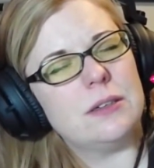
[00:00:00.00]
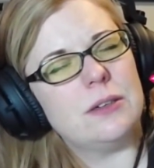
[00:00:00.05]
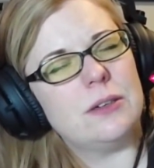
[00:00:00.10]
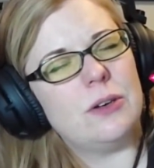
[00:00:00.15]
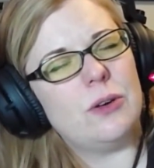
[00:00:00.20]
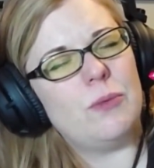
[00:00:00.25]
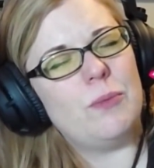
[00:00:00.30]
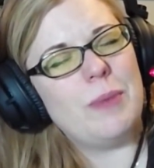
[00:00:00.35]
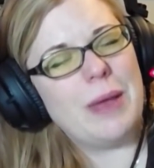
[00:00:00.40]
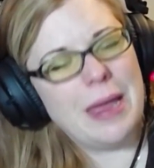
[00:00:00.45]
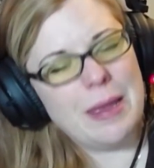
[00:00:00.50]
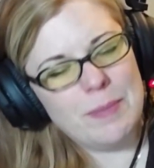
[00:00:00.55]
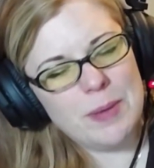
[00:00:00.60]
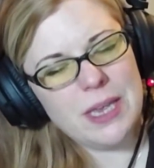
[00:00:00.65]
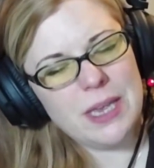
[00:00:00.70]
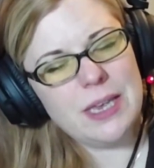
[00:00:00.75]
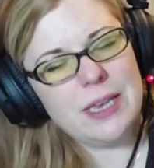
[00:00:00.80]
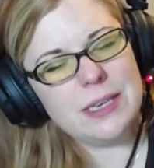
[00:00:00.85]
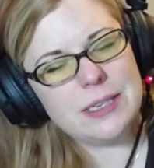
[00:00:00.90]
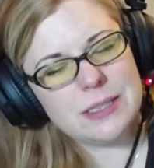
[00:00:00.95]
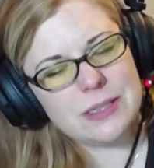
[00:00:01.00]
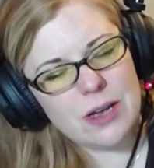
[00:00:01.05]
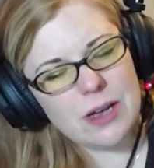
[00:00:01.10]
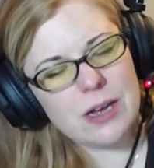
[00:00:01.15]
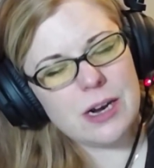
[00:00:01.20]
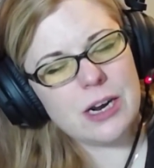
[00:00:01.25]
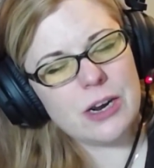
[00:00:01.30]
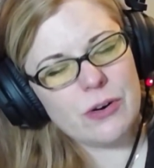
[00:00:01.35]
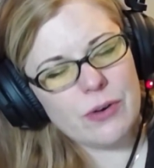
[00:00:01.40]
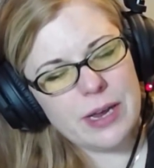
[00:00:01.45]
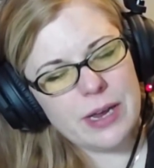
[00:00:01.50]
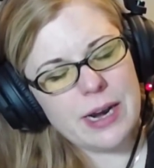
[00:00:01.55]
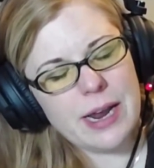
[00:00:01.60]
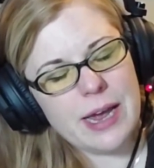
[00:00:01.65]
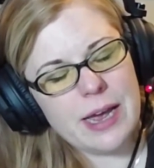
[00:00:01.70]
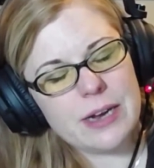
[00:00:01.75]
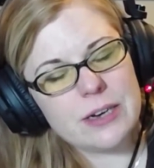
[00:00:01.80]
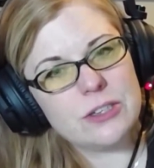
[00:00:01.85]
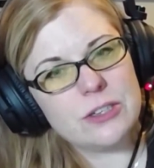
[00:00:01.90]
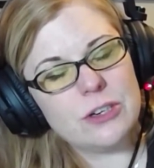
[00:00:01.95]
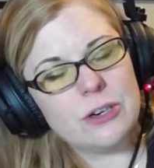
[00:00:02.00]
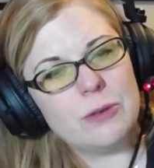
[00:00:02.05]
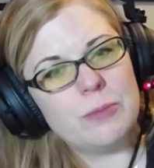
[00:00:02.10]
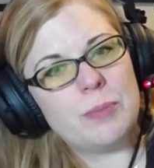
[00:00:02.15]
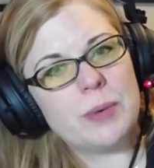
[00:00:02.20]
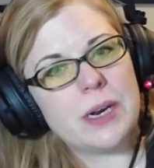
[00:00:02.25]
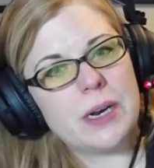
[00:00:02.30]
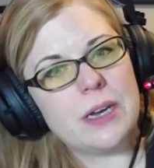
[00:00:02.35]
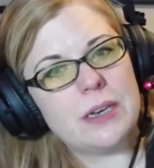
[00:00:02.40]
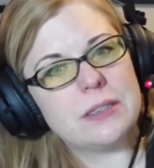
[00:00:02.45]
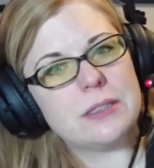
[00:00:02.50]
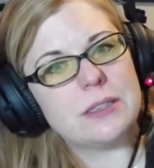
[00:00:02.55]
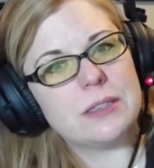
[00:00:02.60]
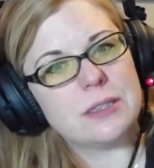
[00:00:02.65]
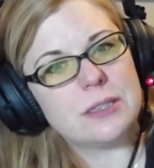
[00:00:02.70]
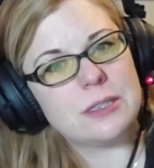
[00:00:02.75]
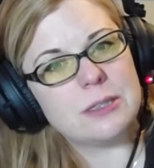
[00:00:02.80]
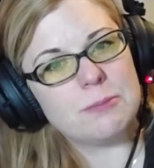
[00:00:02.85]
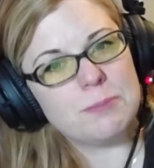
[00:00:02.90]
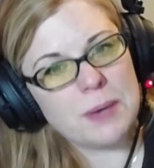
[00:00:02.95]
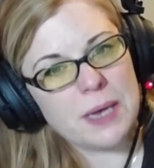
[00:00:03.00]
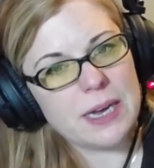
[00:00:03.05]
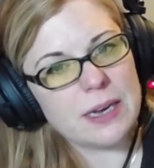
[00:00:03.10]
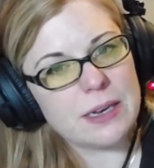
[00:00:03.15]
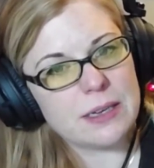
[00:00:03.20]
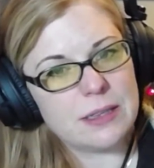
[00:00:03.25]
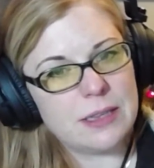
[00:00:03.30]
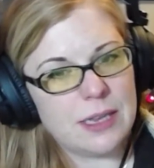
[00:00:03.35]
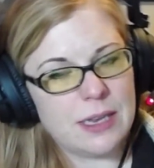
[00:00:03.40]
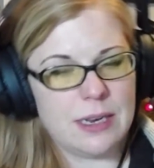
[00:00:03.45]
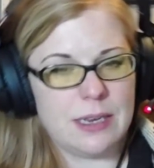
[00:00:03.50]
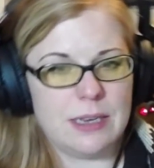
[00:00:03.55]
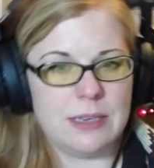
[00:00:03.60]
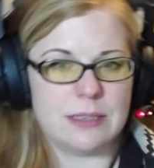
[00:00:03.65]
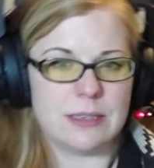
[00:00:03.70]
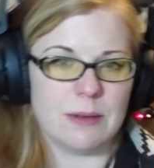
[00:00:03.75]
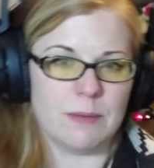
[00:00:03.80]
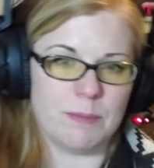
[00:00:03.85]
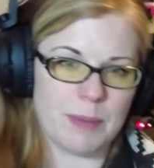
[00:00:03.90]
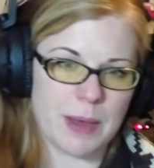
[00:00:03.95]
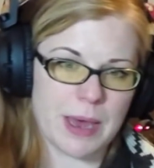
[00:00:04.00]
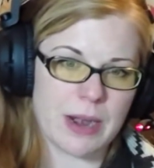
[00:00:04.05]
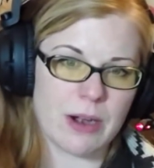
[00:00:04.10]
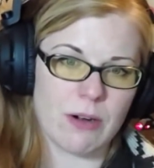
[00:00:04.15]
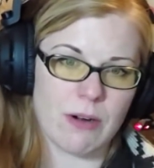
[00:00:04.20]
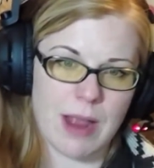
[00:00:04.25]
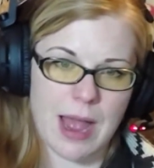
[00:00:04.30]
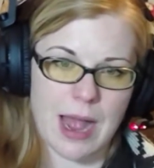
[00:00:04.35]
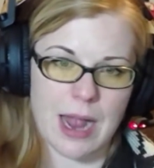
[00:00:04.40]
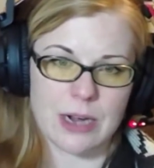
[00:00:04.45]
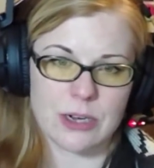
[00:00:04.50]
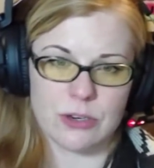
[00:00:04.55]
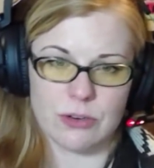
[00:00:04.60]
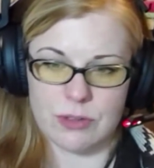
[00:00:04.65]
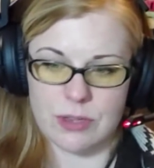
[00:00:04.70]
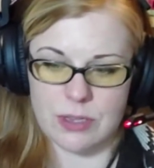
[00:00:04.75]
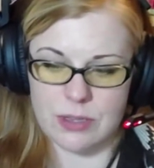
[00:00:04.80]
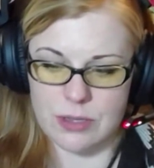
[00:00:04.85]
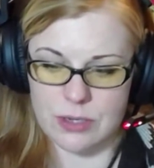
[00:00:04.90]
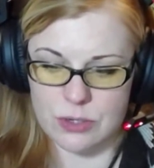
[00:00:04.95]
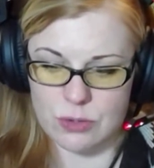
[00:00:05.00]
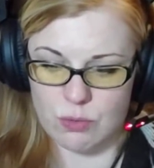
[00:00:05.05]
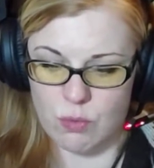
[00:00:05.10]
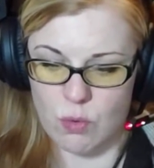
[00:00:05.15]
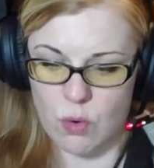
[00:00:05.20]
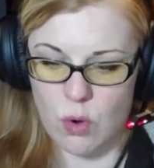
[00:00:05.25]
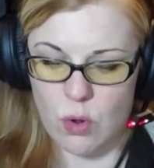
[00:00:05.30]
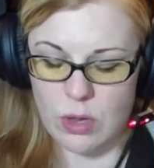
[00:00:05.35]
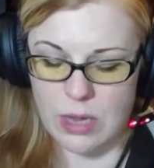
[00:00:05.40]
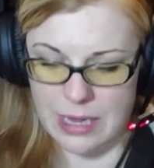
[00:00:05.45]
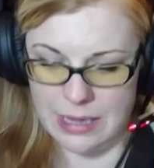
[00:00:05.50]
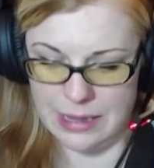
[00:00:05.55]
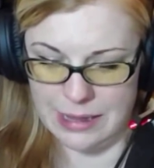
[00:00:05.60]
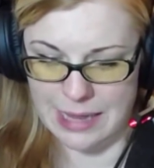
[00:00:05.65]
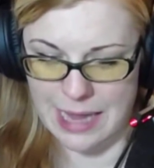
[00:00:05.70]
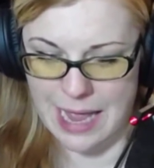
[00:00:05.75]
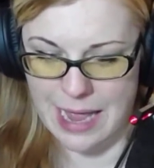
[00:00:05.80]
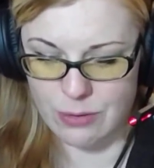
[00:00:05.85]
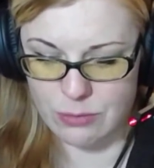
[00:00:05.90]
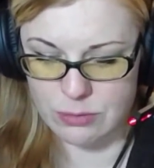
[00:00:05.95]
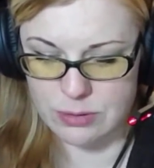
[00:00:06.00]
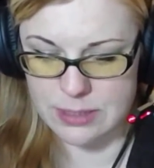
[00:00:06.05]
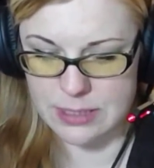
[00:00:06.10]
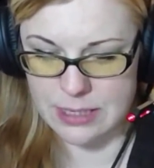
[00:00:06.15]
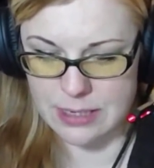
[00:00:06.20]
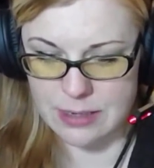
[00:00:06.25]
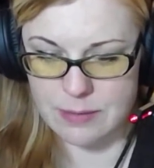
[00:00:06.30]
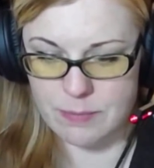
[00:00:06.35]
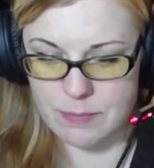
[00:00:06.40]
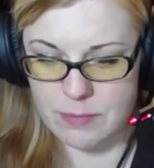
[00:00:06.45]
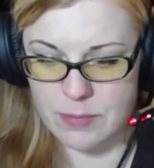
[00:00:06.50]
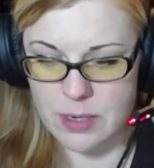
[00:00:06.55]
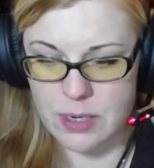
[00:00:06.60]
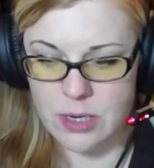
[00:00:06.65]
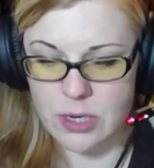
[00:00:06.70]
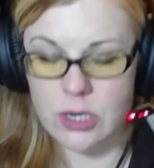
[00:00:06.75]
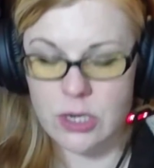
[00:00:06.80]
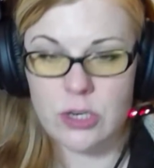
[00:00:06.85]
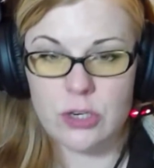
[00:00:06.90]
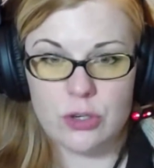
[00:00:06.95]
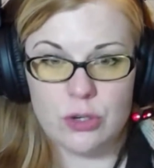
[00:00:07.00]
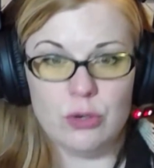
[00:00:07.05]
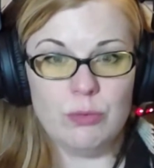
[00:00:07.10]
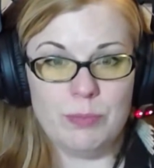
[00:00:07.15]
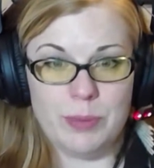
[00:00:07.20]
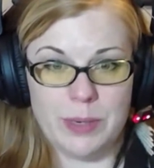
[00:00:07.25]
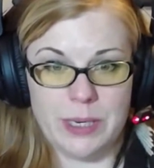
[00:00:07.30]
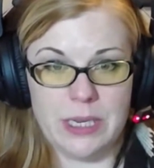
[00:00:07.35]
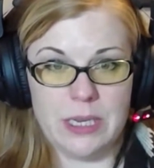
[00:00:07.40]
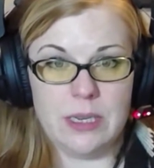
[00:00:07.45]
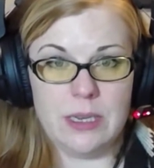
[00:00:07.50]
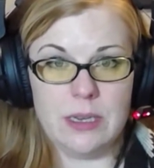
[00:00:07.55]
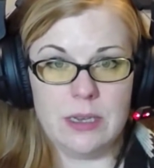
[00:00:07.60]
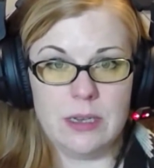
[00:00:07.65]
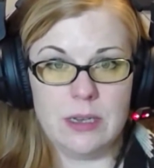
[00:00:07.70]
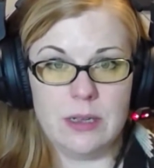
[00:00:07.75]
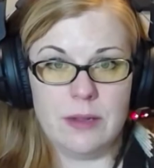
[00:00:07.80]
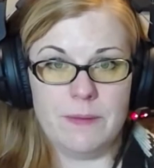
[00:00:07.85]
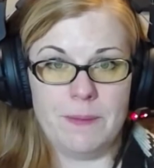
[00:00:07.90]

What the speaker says: maybe he's not a great actor, but I suspect that he's a better actor than this role allows him to be.